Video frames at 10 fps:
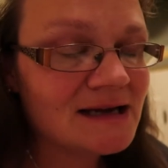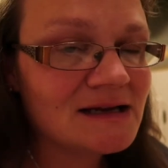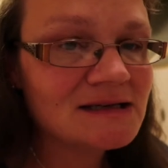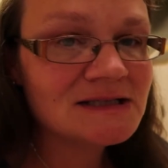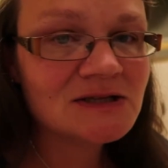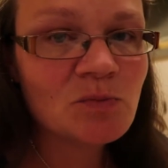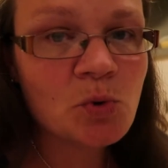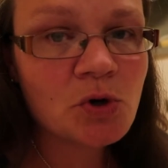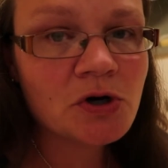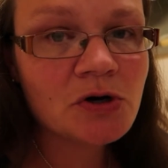And the
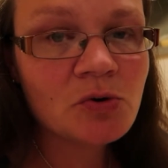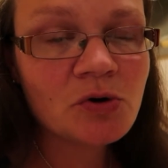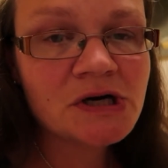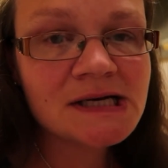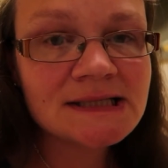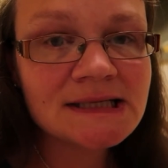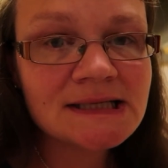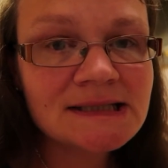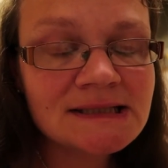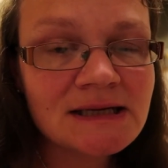more organized it
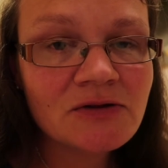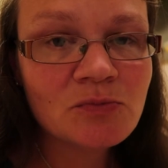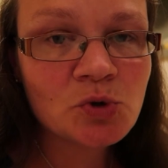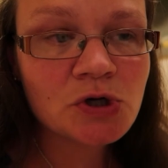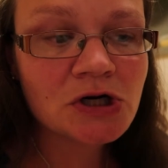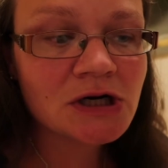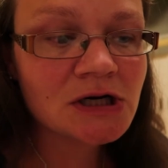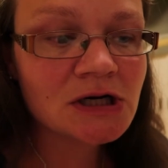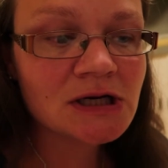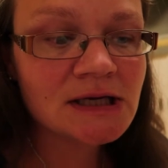is, the
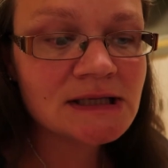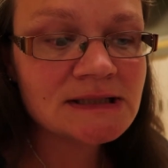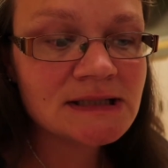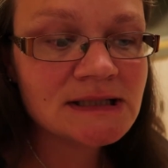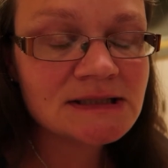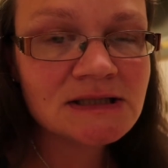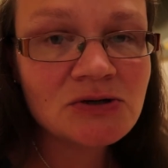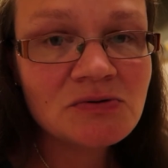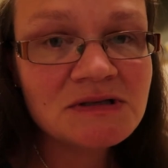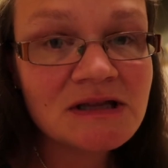more easy it is
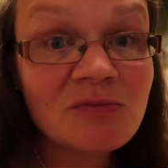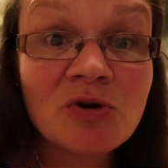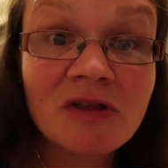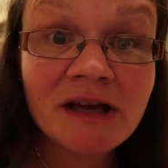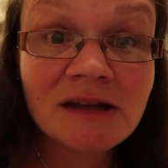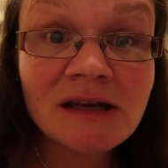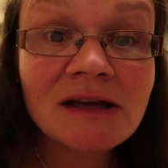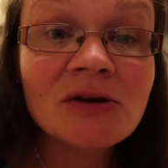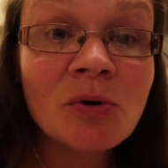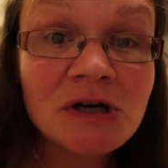to use and the more likely
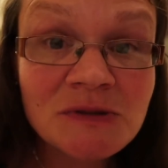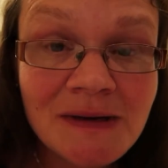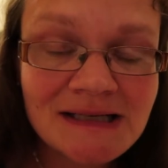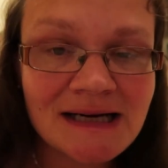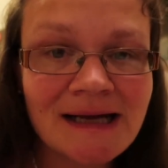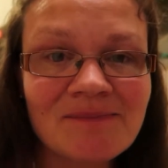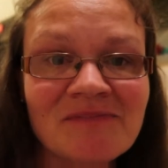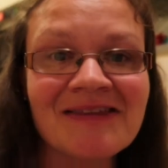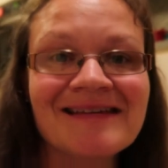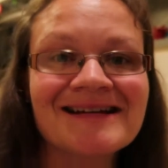you are to maintain it.
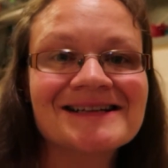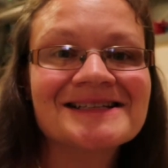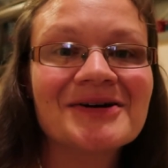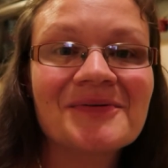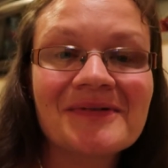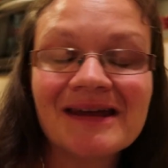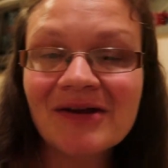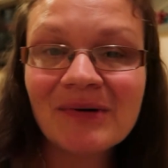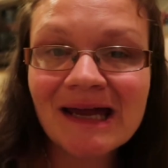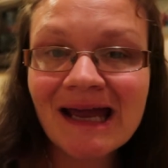So
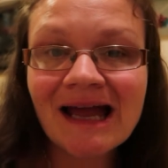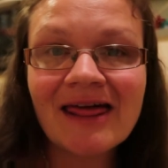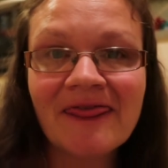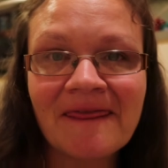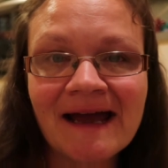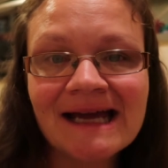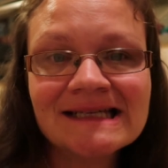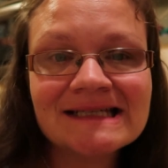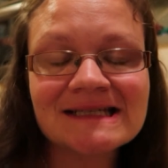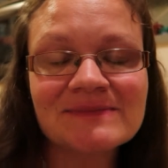anyway,
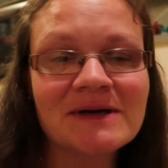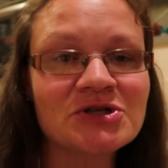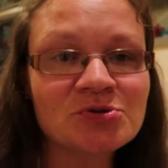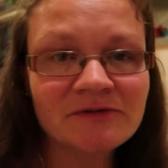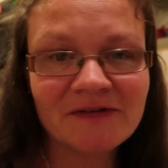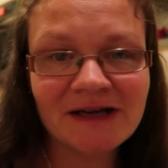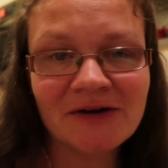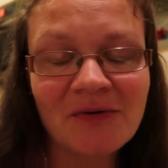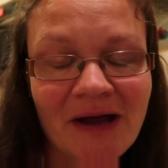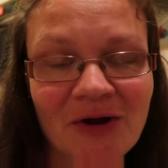that is my short
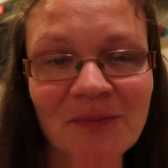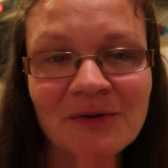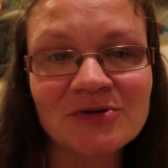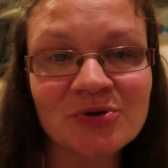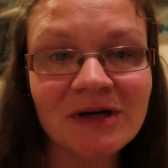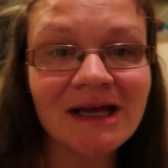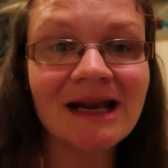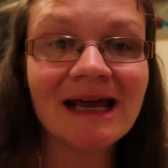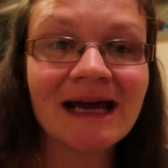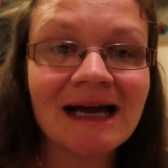video. I hope you enjoyed
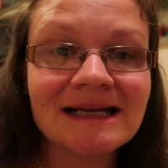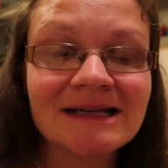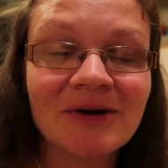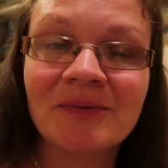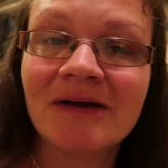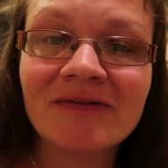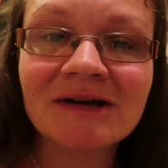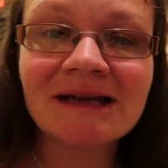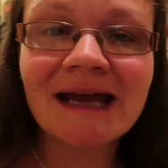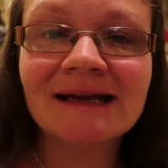it and I hope you have a
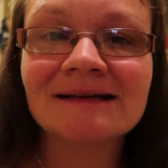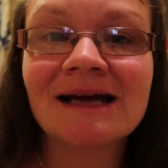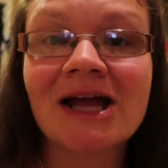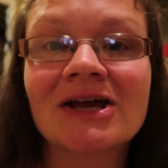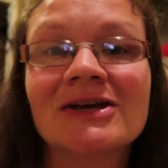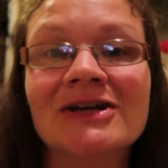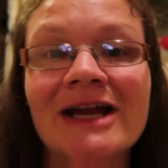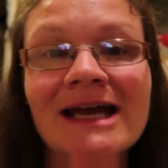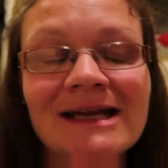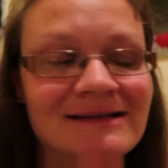good night.
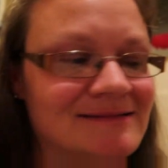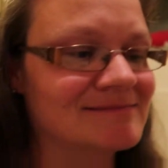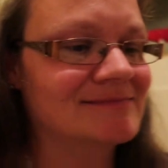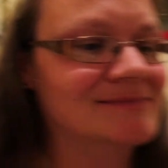Good night.